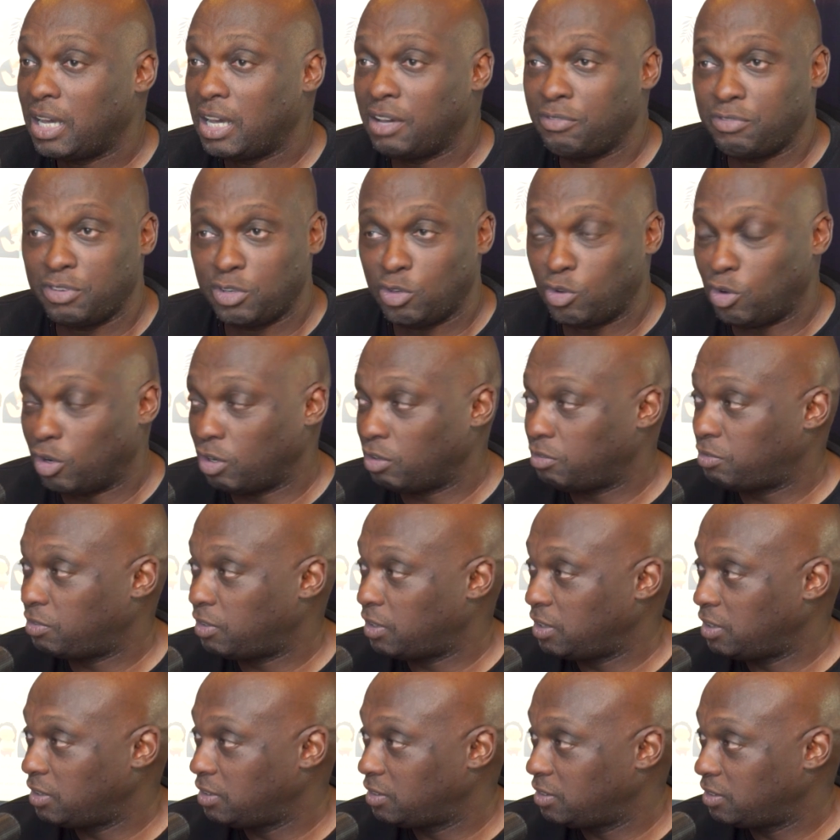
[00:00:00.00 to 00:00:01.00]
Avid
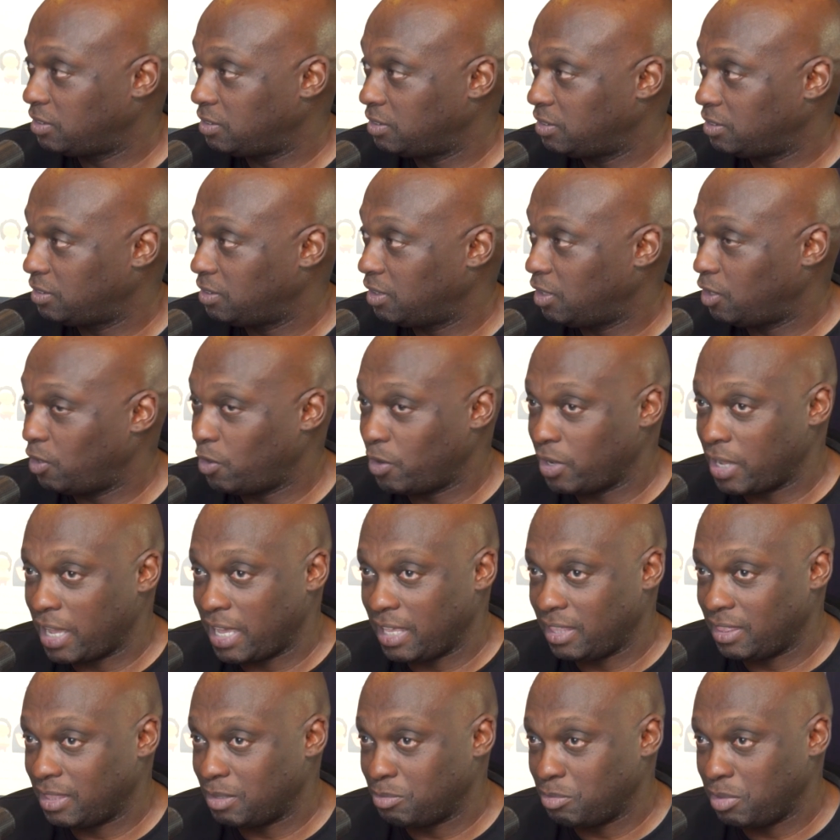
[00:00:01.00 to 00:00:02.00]
golfer, lawyer
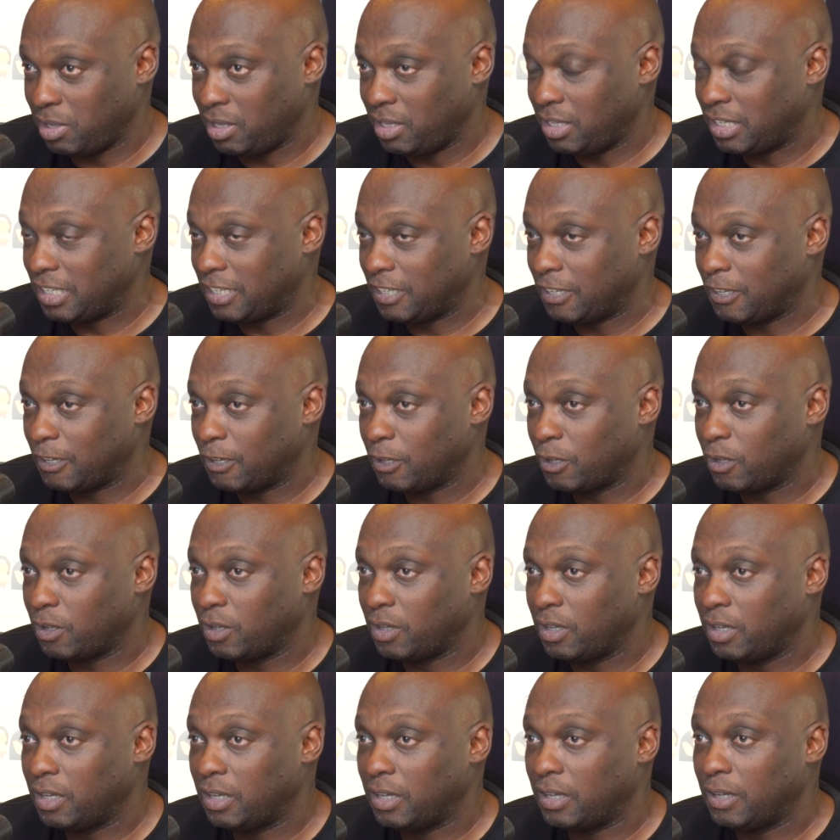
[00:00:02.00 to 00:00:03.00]
in the making.
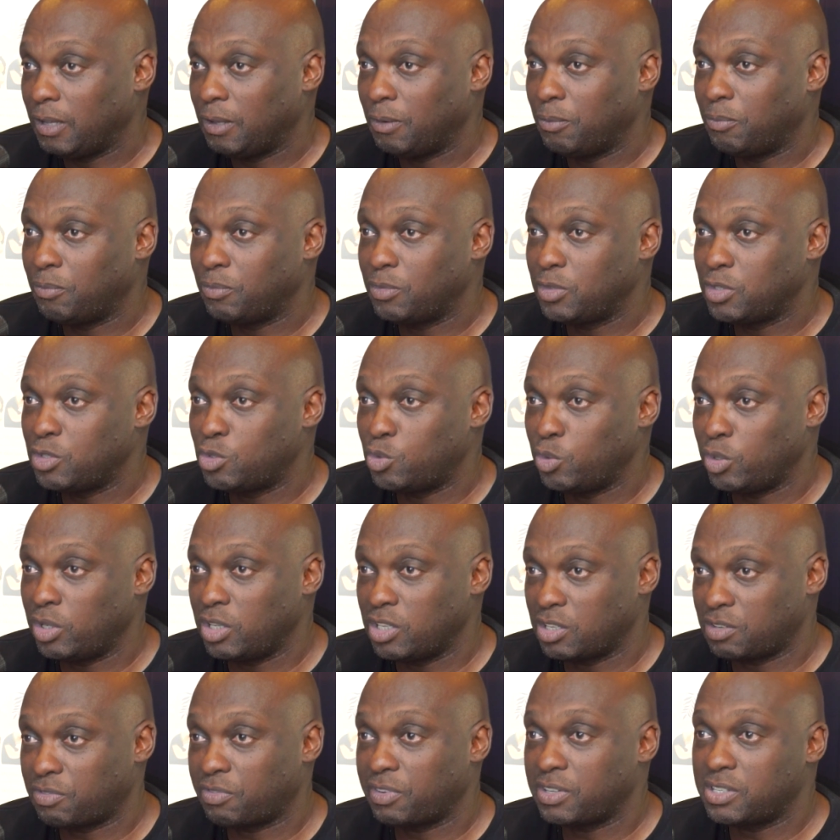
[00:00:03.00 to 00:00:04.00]
He's doing
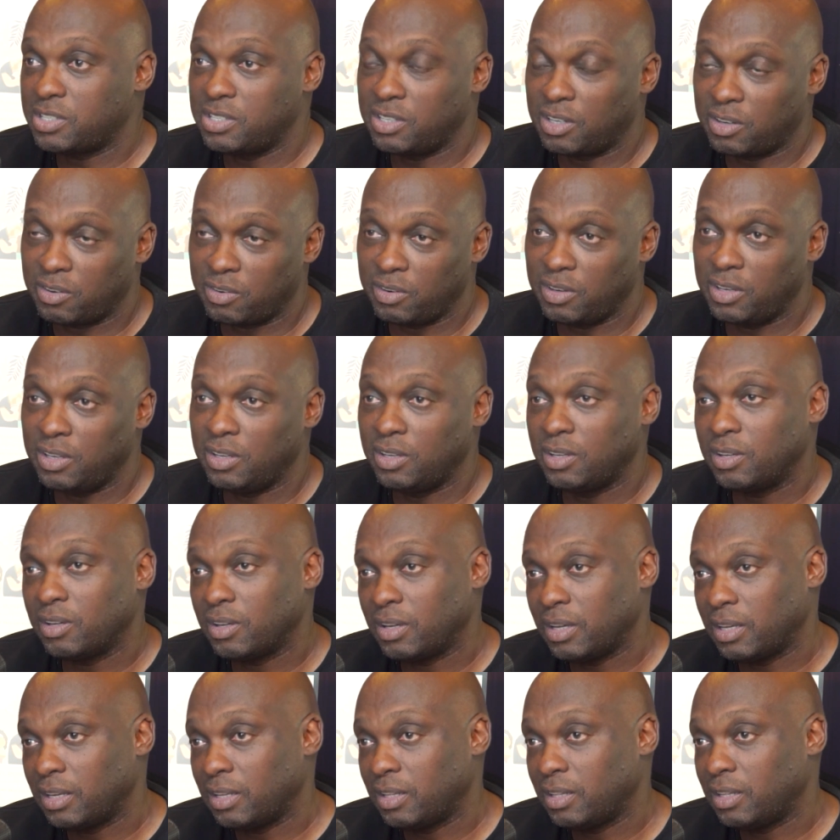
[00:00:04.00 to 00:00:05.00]
his first degree
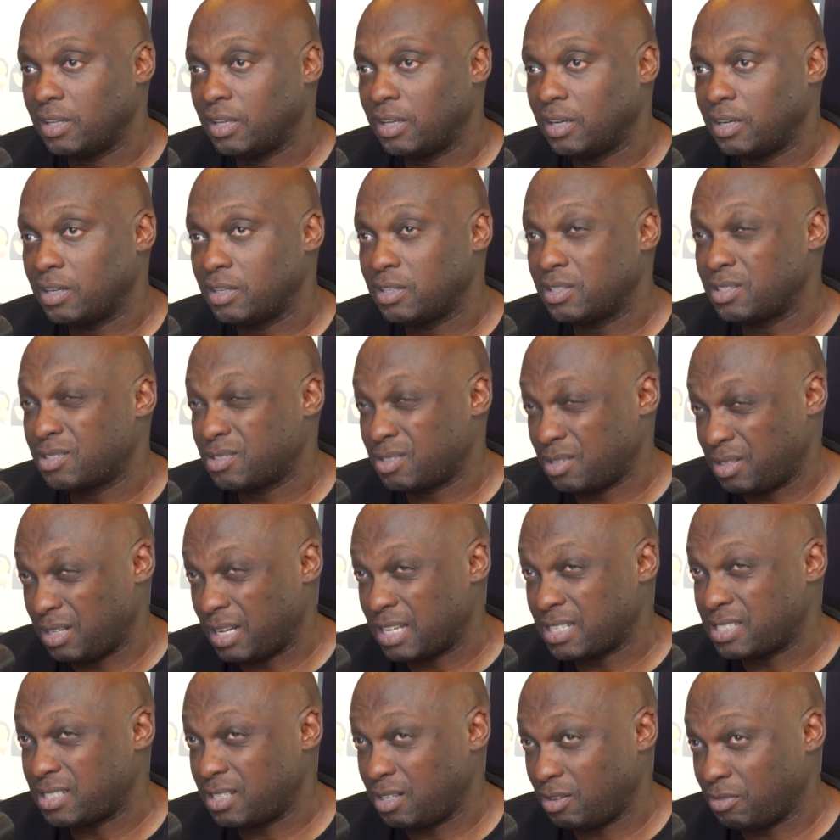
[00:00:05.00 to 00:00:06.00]
and then his
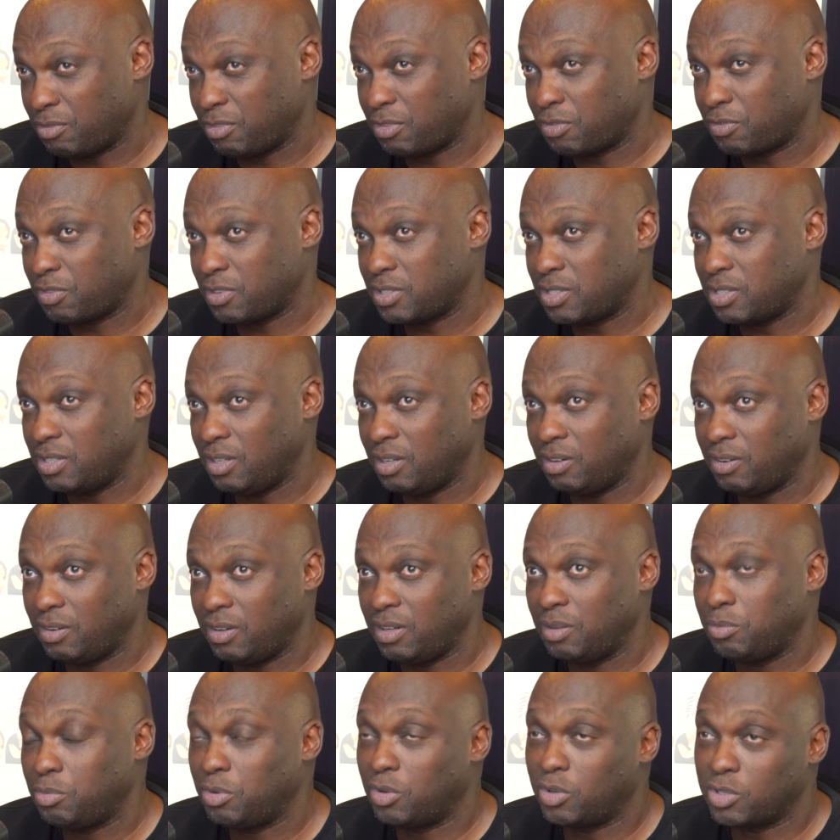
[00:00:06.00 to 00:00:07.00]
last year of the first
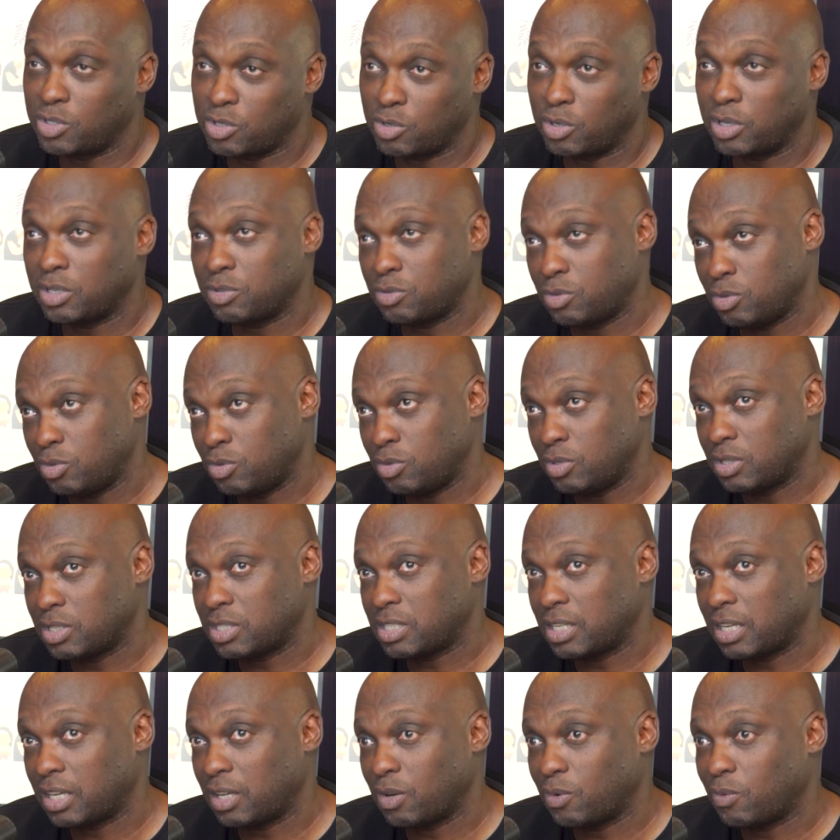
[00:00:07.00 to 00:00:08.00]
degree because he has to do the
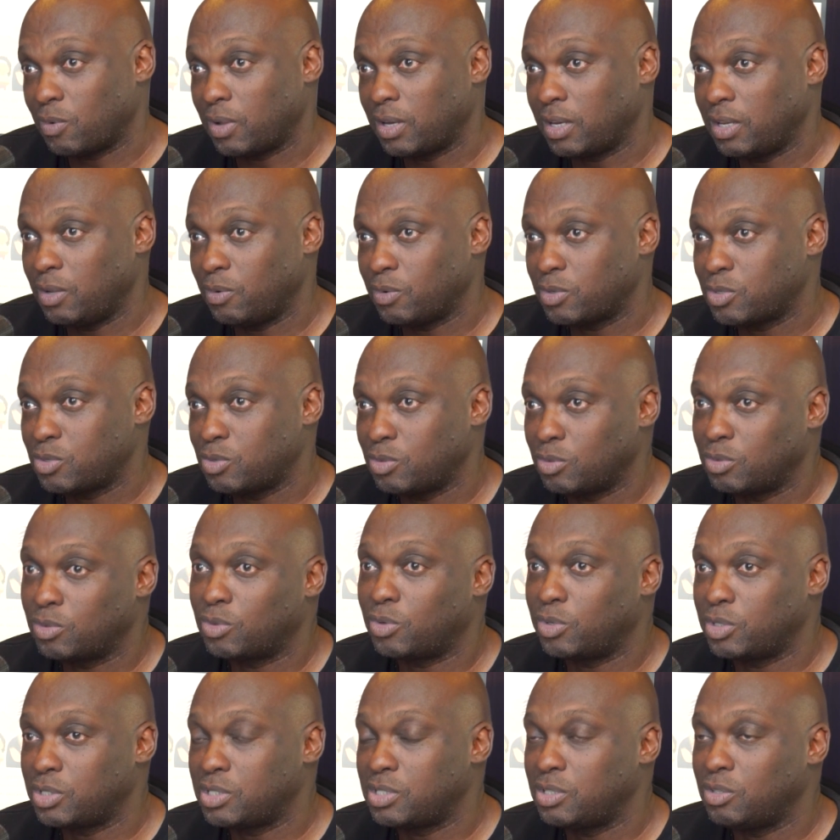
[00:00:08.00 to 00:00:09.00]
second one. He wants to
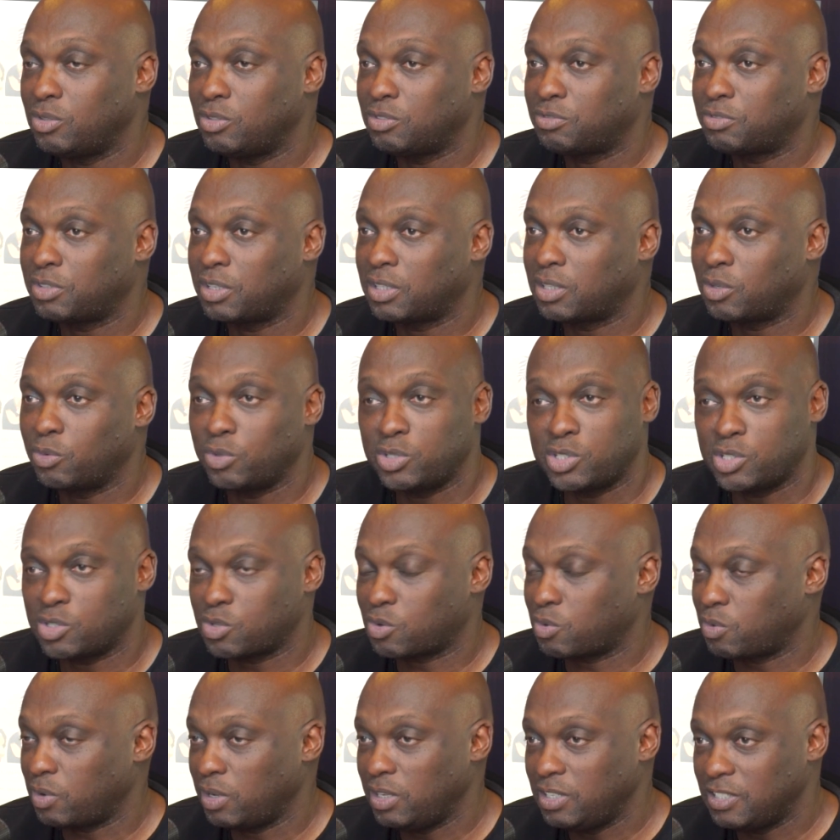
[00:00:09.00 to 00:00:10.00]
continue further, which is
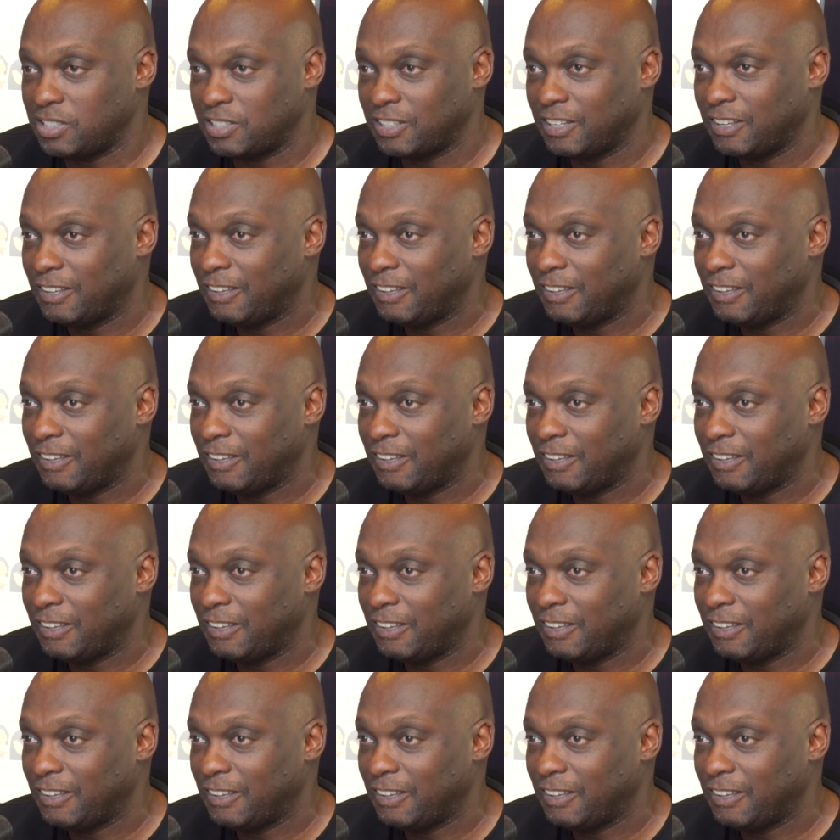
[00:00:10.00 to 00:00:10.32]
great.